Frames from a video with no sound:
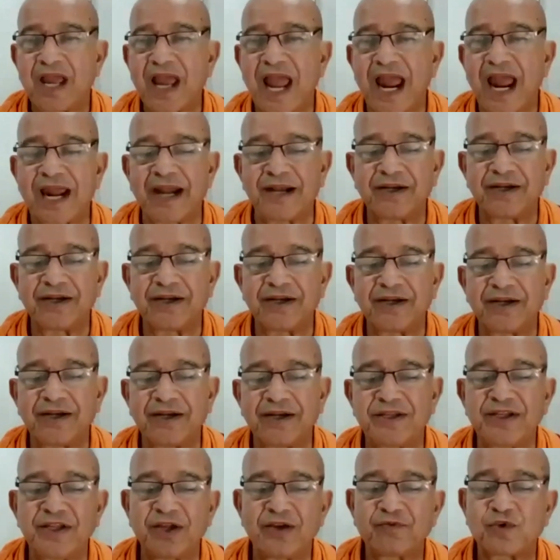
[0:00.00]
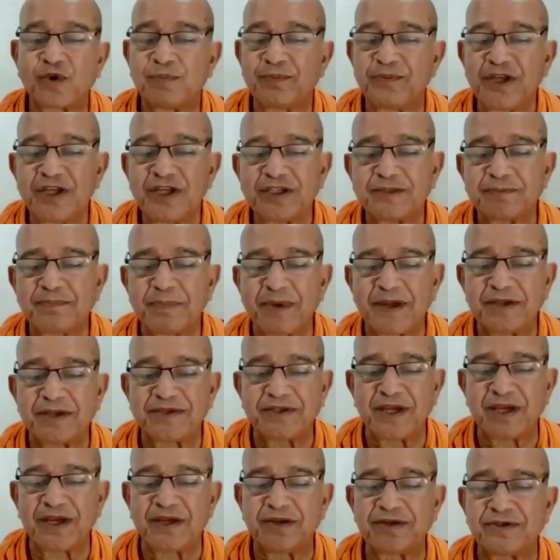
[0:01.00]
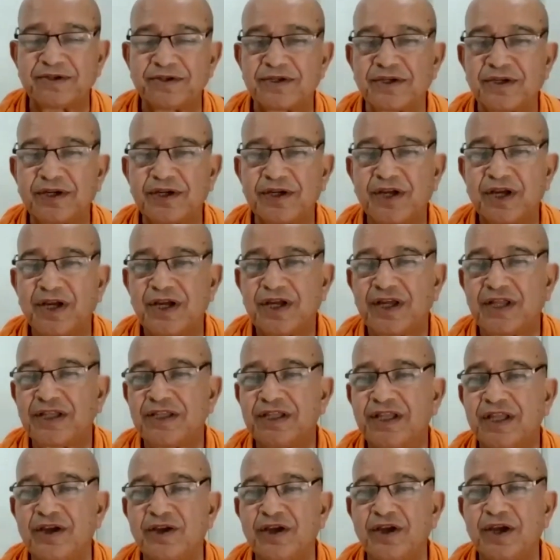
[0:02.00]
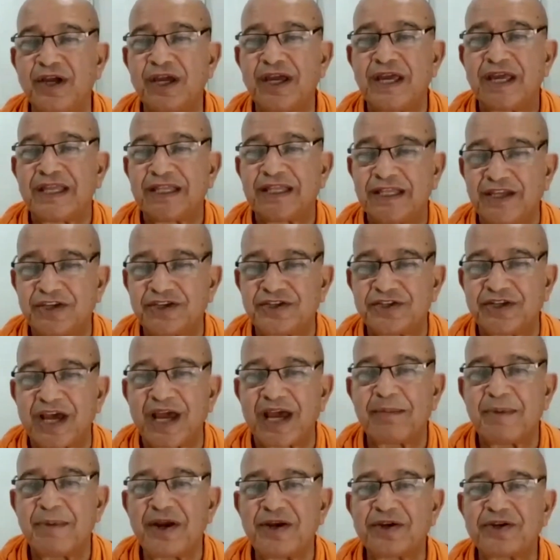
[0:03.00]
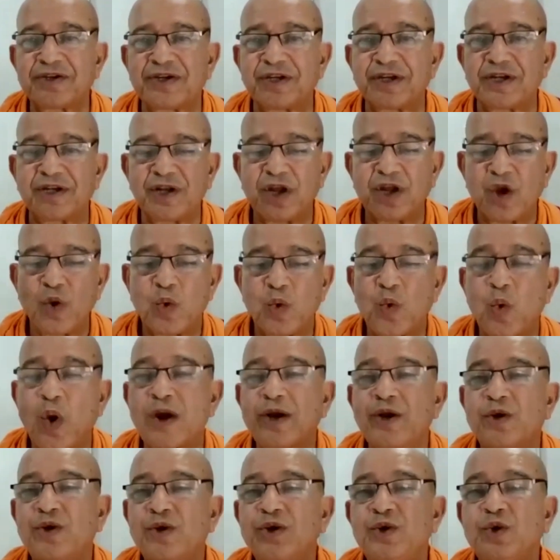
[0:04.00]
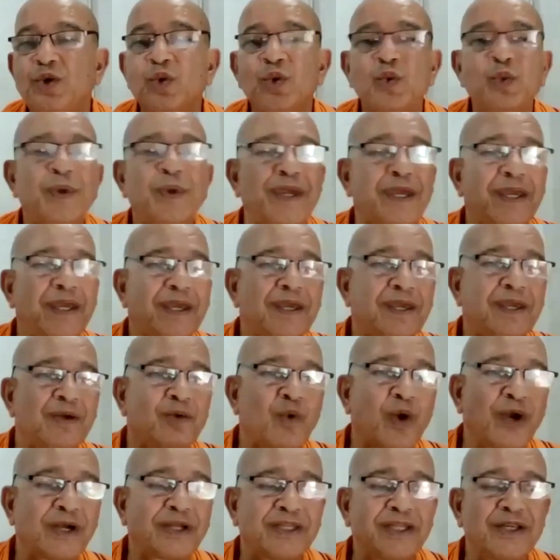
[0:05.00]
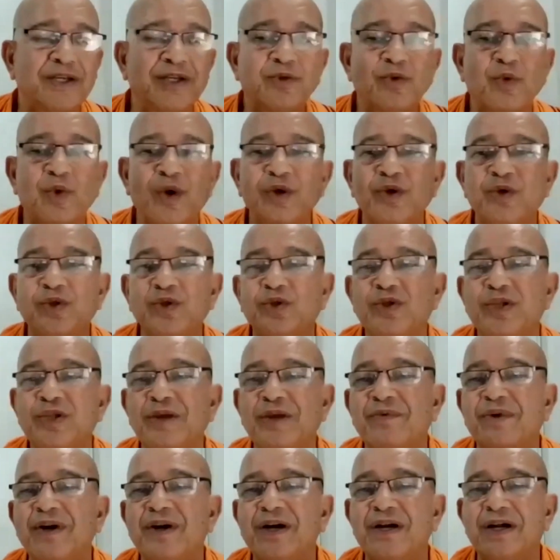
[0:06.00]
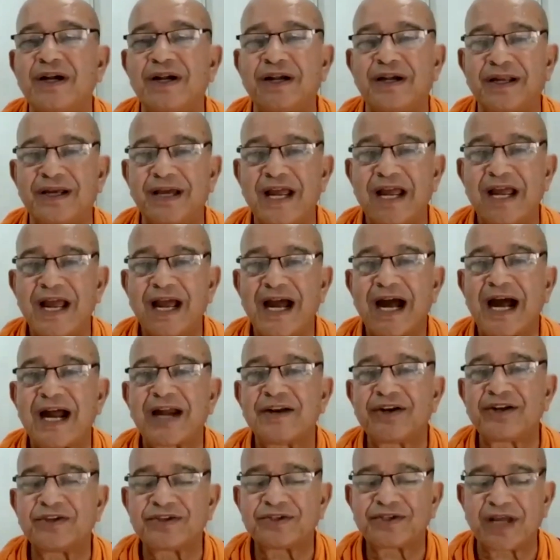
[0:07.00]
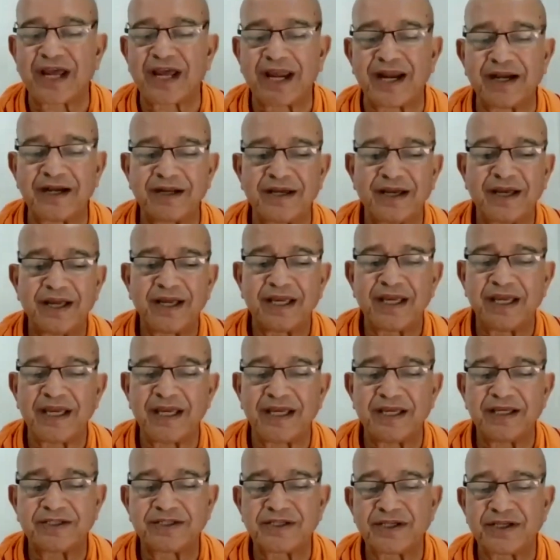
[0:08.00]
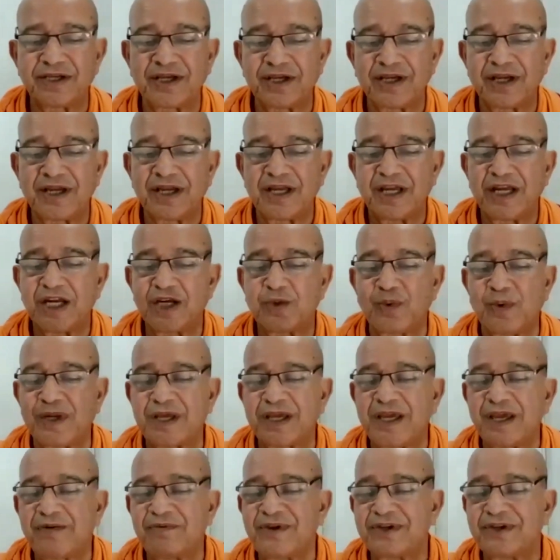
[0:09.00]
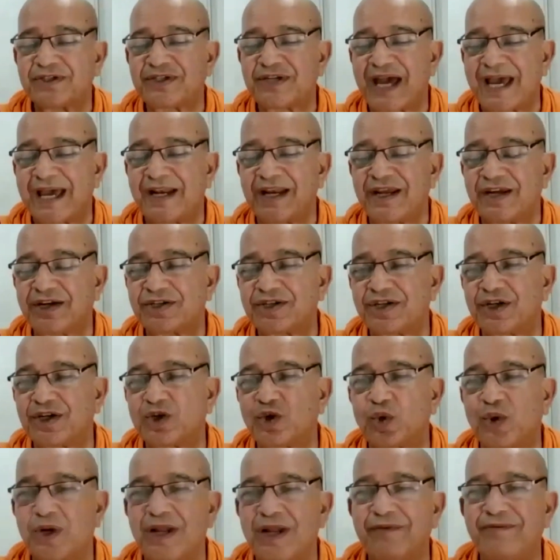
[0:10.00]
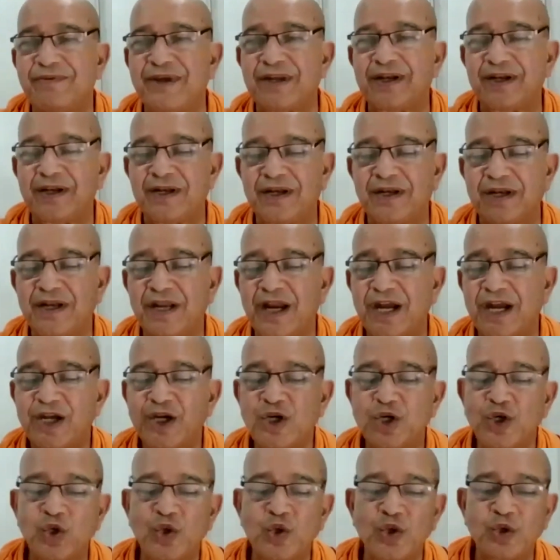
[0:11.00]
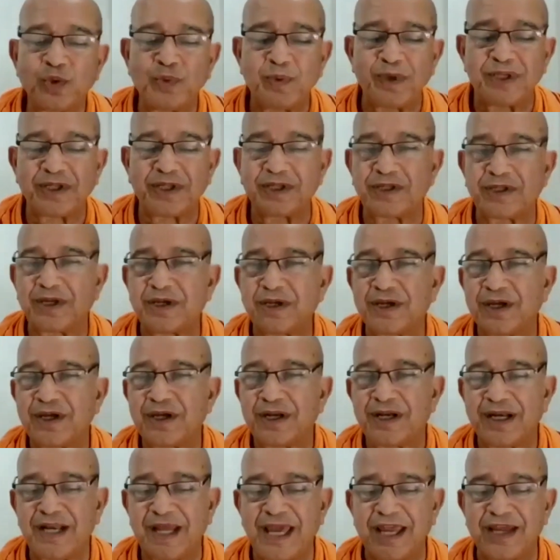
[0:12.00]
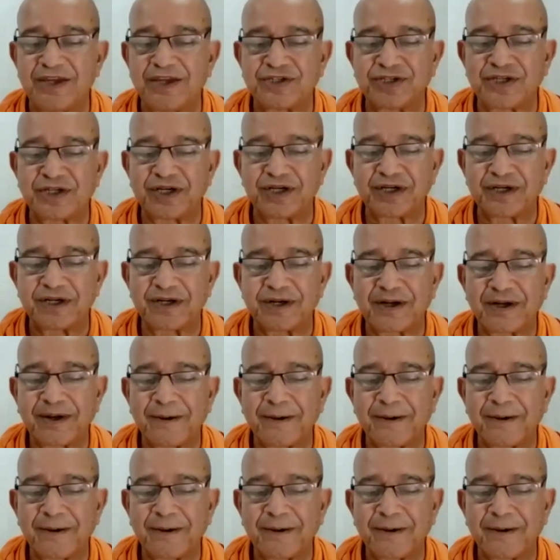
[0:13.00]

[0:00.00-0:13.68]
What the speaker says: And from this message, this dimension, what do the world understand is it will give us direction to live in tune with nature,